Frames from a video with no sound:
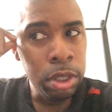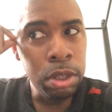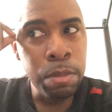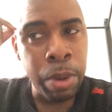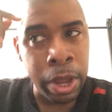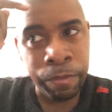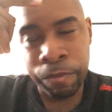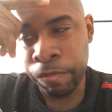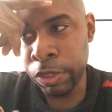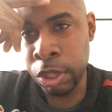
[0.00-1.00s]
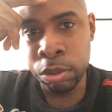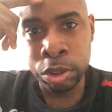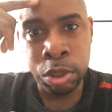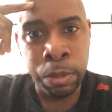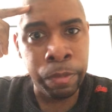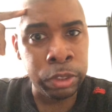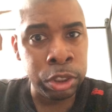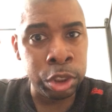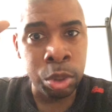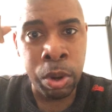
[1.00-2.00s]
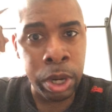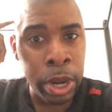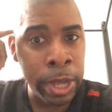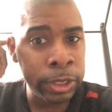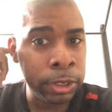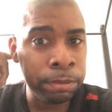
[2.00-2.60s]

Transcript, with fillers: But YouTube, if you just joined us,